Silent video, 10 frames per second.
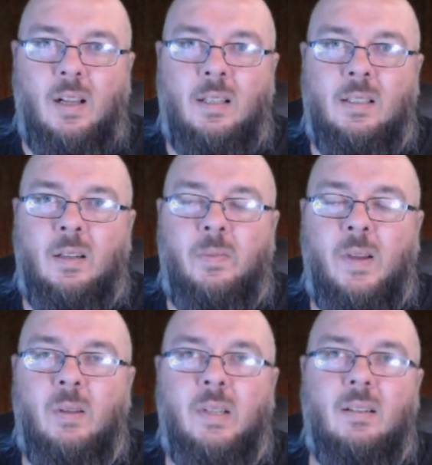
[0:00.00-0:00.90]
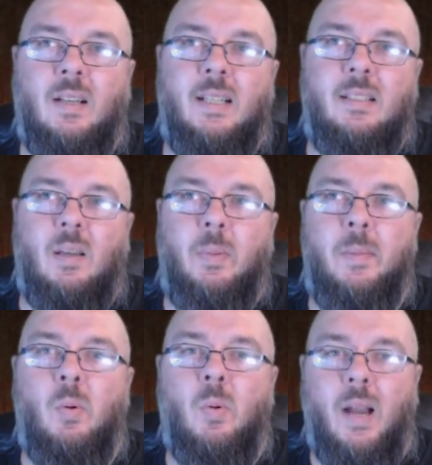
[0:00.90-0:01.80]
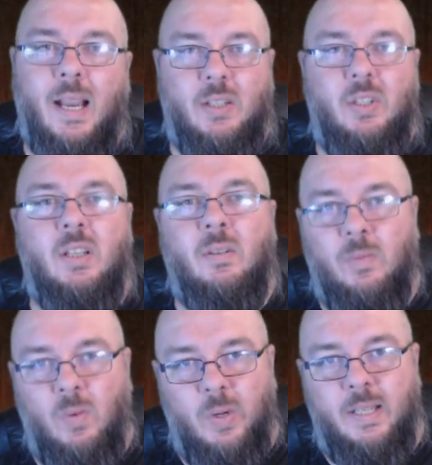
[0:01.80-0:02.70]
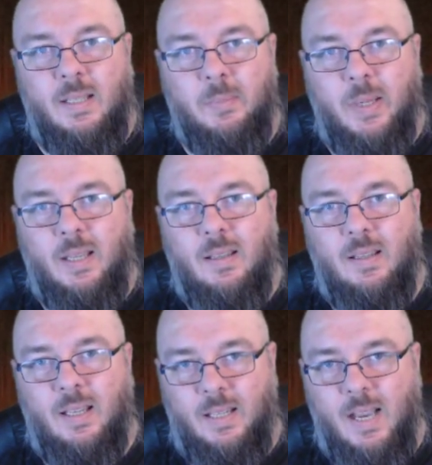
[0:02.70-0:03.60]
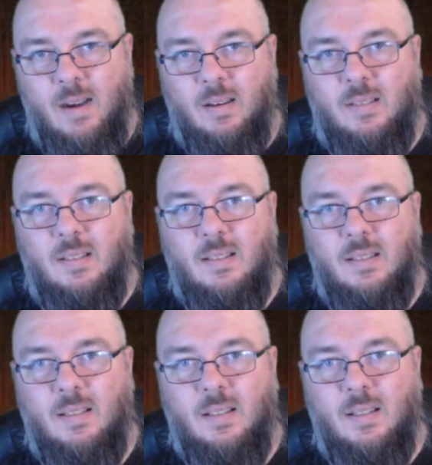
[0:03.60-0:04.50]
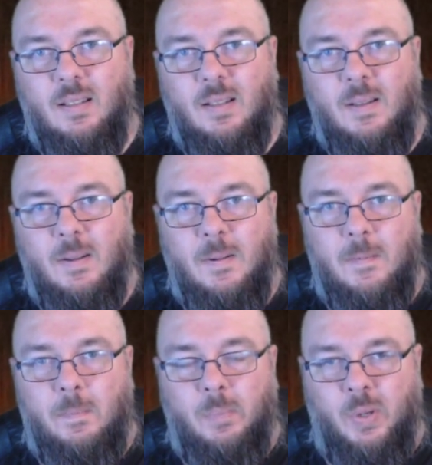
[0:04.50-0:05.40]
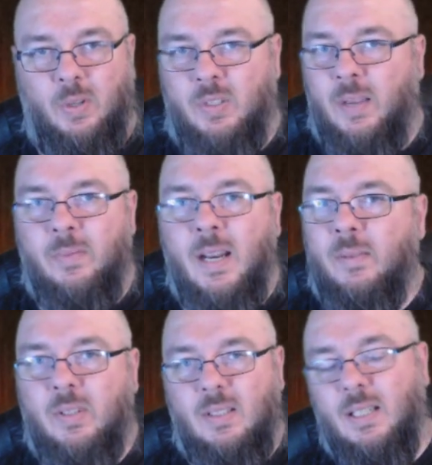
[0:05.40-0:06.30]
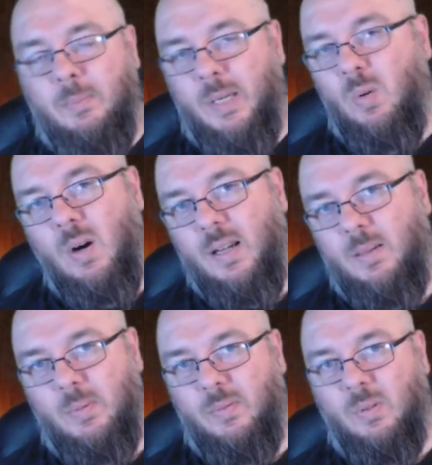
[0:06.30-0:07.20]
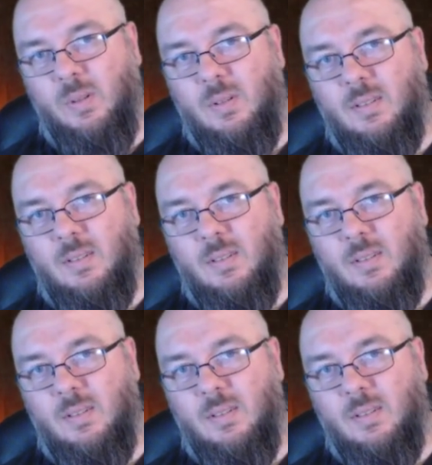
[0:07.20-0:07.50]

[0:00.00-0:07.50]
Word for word: I, I found out later that people were actually avoiding me in character because they've never seen me quiet before.